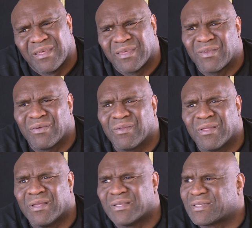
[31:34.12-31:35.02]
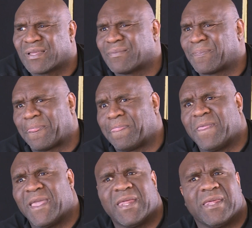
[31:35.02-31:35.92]
You know? It's like,
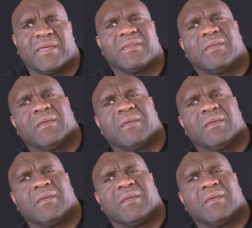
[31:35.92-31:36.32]
idiot.